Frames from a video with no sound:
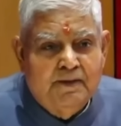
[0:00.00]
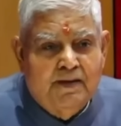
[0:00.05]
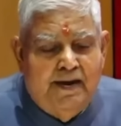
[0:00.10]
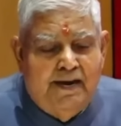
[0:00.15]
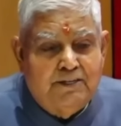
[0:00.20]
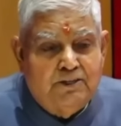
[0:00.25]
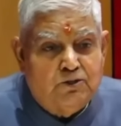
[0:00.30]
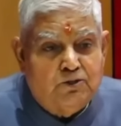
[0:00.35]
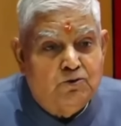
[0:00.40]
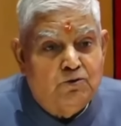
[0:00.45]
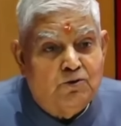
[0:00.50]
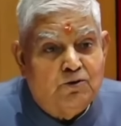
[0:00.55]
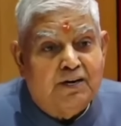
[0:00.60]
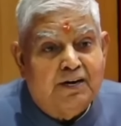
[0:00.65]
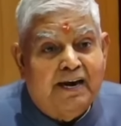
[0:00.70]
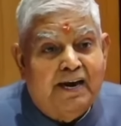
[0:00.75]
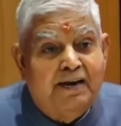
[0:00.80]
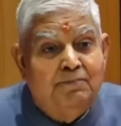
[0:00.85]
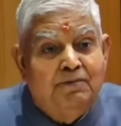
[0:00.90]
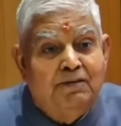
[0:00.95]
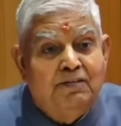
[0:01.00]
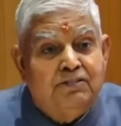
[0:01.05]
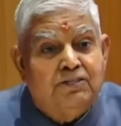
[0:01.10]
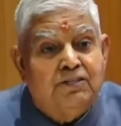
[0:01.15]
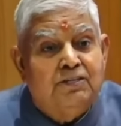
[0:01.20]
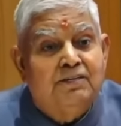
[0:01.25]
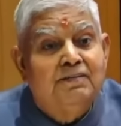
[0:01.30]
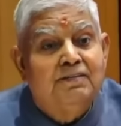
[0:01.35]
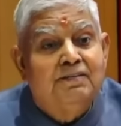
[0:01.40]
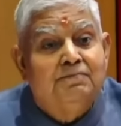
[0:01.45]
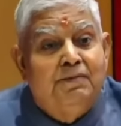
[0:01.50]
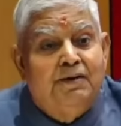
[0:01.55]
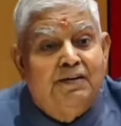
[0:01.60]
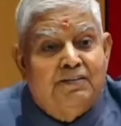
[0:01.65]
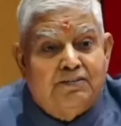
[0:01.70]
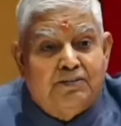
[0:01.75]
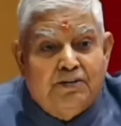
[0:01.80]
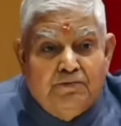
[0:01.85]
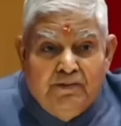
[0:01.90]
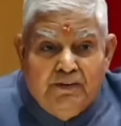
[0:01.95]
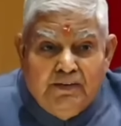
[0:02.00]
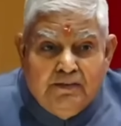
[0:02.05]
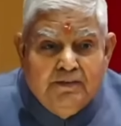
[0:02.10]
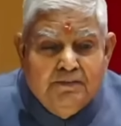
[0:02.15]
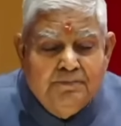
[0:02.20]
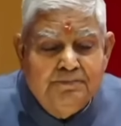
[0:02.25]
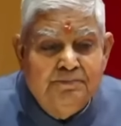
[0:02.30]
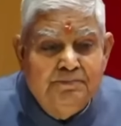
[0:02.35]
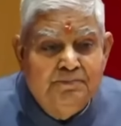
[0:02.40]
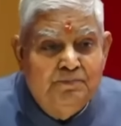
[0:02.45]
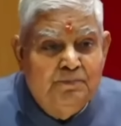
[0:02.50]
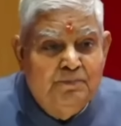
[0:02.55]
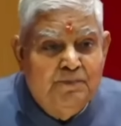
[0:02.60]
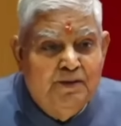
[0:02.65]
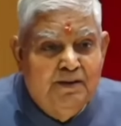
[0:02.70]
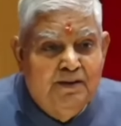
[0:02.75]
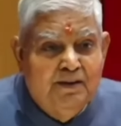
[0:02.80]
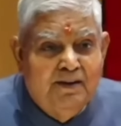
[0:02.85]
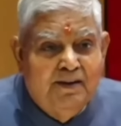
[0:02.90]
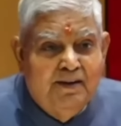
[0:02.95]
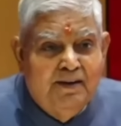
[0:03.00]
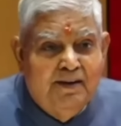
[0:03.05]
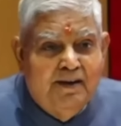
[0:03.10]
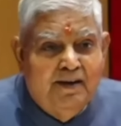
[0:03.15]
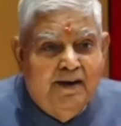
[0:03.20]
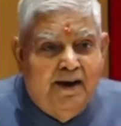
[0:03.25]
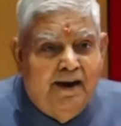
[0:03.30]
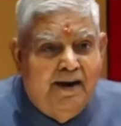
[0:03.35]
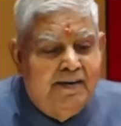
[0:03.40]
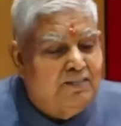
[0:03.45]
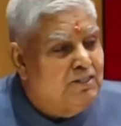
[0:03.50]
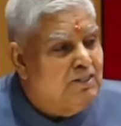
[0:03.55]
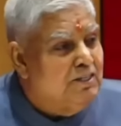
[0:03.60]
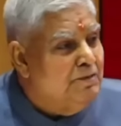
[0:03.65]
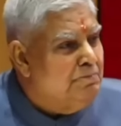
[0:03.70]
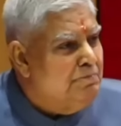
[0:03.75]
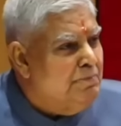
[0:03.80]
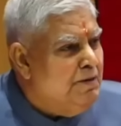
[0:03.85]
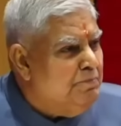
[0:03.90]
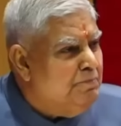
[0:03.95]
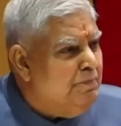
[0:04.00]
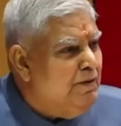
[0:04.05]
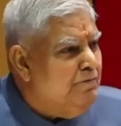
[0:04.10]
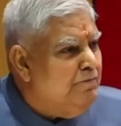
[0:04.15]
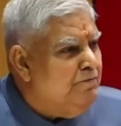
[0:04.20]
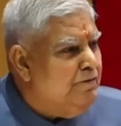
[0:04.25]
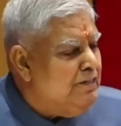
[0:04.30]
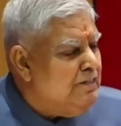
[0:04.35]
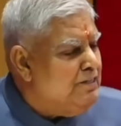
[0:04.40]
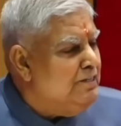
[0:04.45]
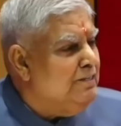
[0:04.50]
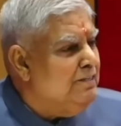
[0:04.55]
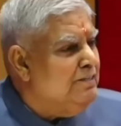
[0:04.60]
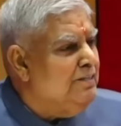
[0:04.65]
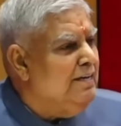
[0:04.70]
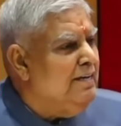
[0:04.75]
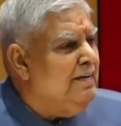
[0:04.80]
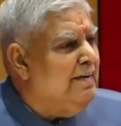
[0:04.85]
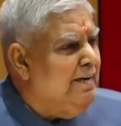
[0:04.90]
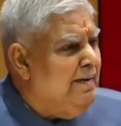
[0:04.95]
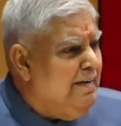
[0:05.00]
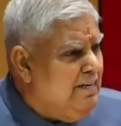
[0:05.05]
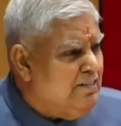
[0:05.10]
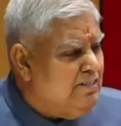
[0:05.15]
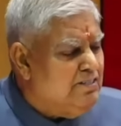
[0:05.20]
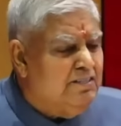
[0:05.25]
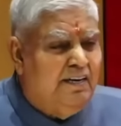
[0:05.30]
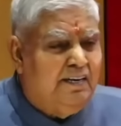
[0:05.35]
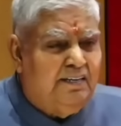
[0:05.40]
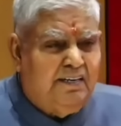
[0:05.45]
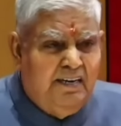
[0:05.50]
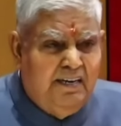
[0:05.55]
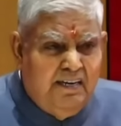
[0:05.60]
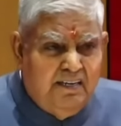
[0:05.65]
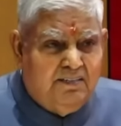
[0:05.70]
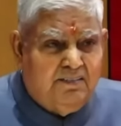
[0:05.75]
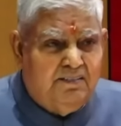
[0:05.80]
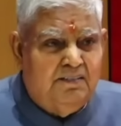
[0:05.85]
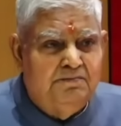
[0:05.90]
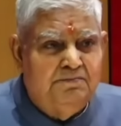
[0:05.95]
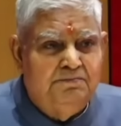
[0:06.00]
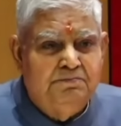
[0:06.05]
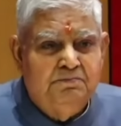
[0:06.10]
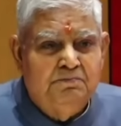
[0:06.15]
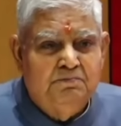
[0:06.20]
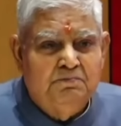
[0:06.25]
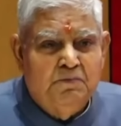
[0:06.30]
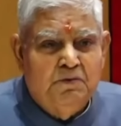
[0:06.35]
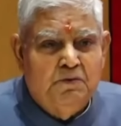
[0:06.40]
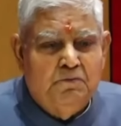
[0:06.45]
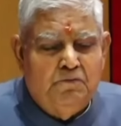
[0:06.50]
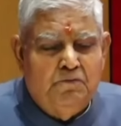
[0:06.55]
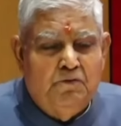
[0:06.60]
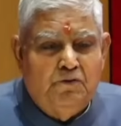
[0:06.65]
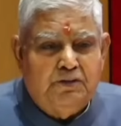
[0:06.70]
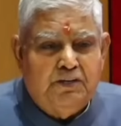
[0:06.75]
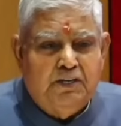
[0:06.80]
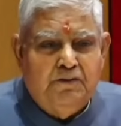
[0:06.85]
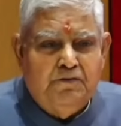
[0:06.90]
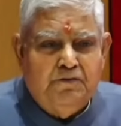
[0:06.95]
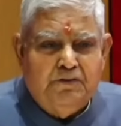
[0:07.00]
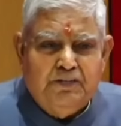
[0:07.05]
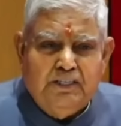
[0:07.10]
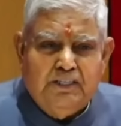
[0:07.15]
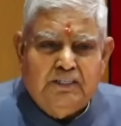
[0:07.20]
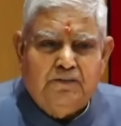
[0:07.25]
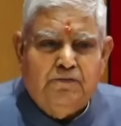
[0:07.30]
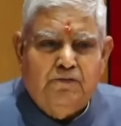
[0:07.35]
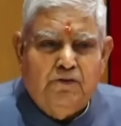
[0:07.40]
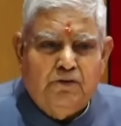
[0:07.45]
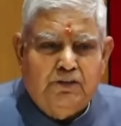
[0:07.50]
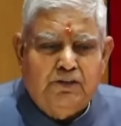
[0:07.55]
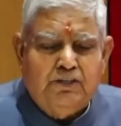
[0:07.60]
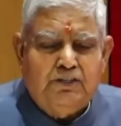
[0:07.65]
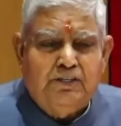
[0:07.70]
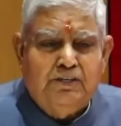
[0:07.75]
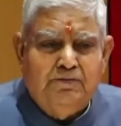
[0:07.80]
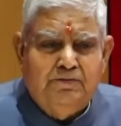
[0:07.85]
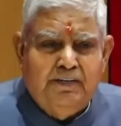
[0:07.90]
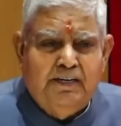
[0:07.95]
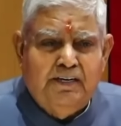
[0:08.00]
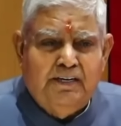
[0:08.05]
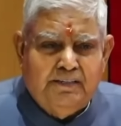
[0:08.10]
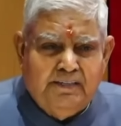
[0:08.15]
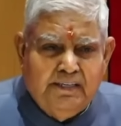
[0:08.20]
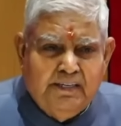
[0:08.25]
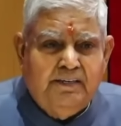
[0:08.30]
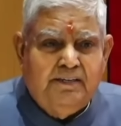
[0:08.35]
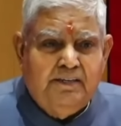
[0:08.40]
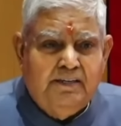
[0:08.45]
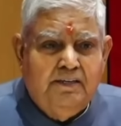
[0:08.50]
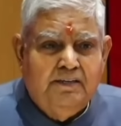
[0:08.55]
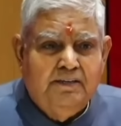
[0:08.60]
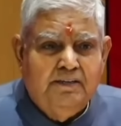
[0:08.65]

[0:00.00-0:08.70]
I saw camels being driven. I see people facing the heat, that heat, 46, 47, 8 degree.